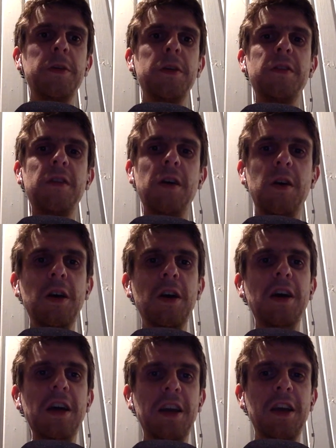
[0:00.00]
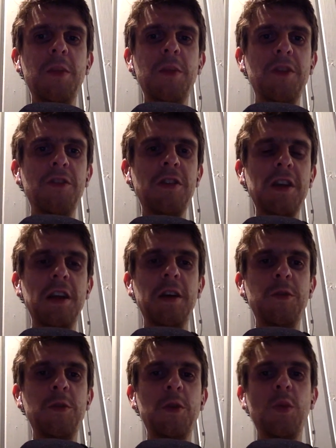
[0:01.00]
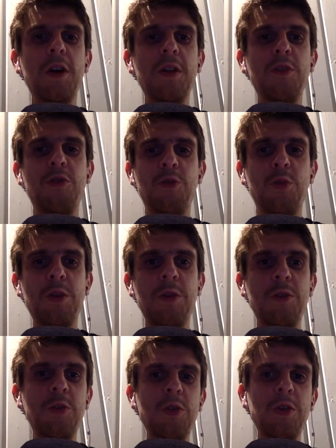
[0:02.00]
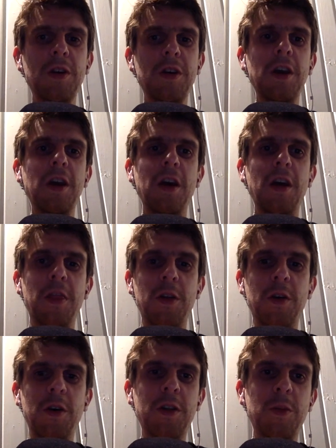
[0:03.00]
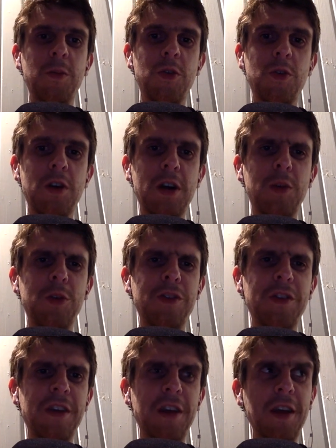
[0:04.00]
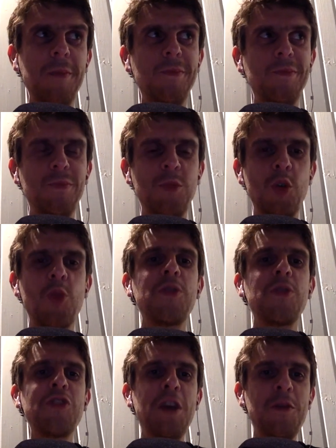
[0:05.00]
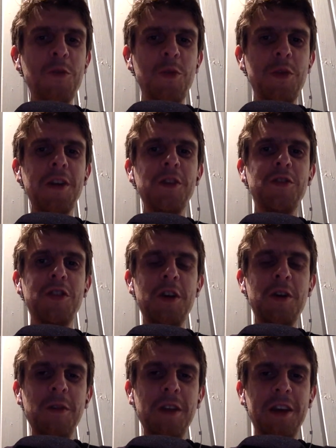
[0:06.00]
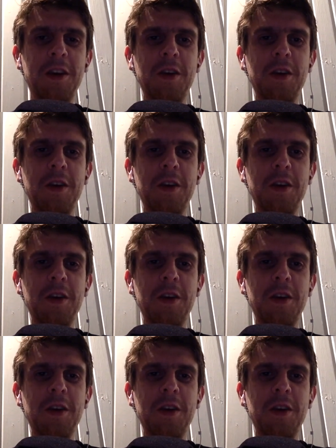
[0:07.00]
But uh, I can imagine that after a while you just want to do the the the more I would say normal stuff, regular stuff like